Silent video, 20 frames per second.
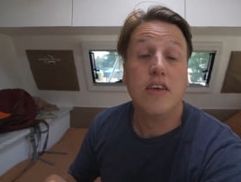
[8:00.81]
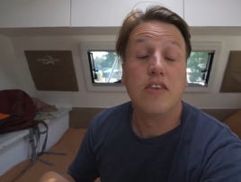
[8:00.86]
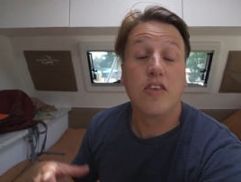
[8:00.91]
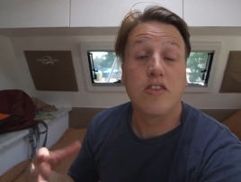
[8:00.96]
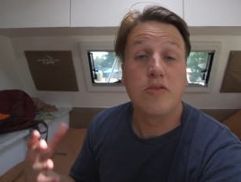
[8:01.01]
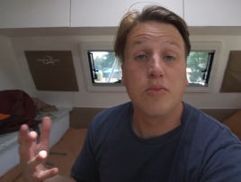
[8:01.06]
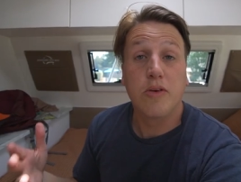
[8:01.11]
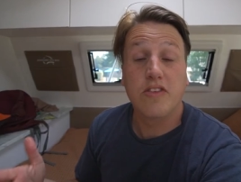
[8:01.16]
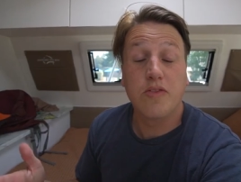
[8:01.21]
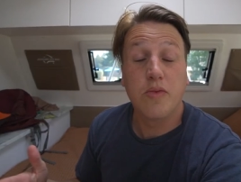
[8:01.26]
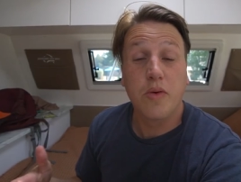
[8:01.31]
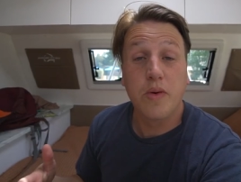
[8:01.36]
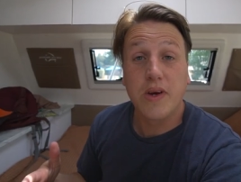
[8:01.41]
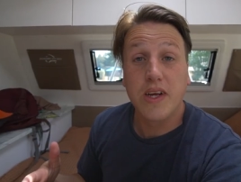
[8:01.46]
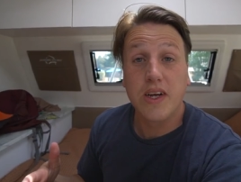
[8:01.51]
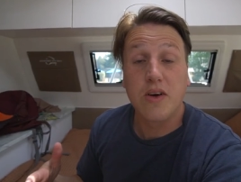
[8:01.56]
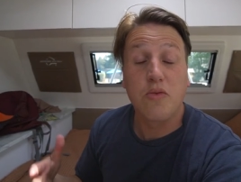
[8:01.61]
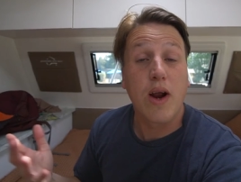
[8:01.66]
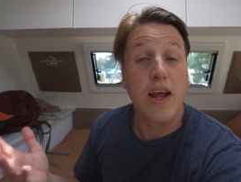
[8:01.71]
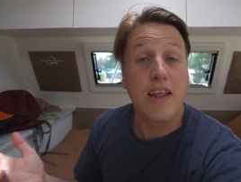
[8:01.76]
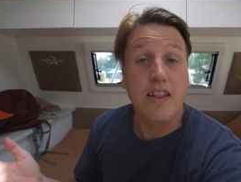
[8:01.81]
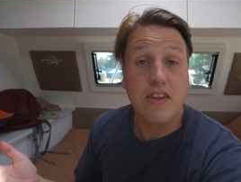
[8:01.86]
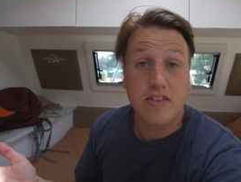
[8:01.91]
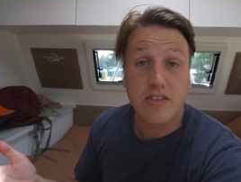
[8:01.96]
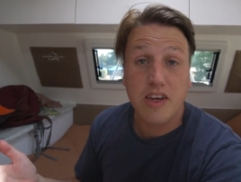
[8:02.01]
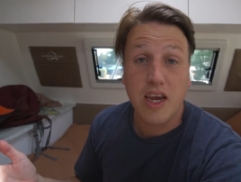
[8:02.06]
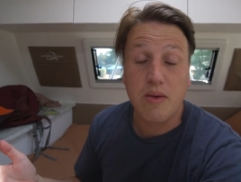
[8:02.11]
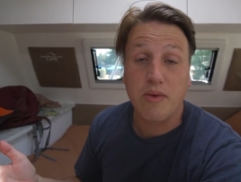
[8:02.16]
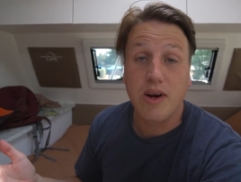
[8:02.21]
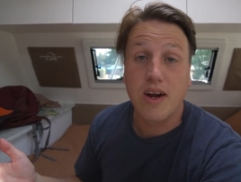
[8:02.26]
so I suppose if we were going to rate this
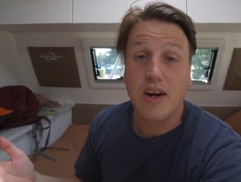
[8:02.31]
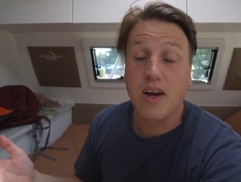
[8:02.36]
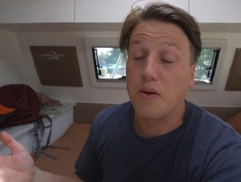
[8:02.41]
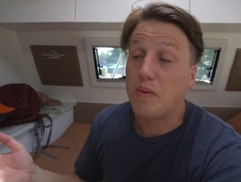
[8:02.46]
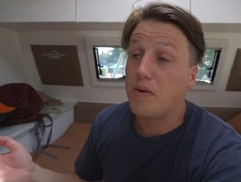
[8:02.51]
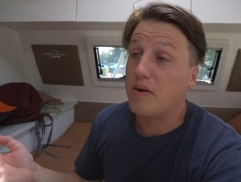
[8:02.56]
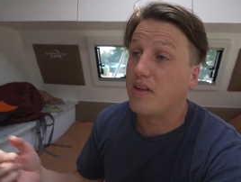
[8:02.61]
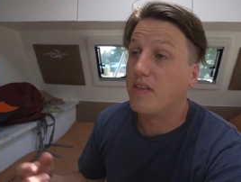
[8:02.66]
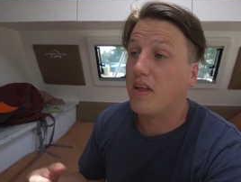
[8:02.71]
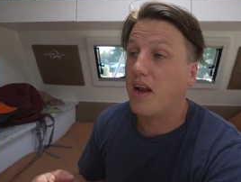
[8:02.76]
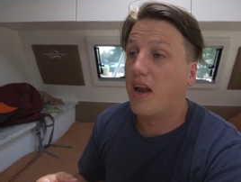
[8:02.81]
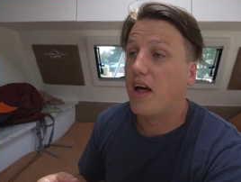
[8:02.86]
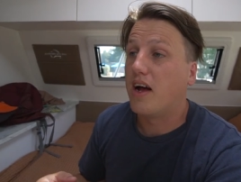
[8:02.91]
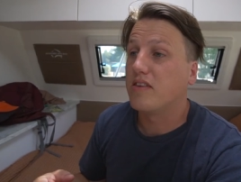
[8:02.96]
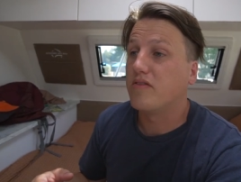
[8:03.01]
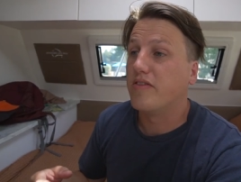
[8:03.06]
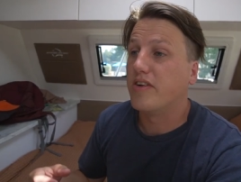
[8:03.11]
campground like we did in the last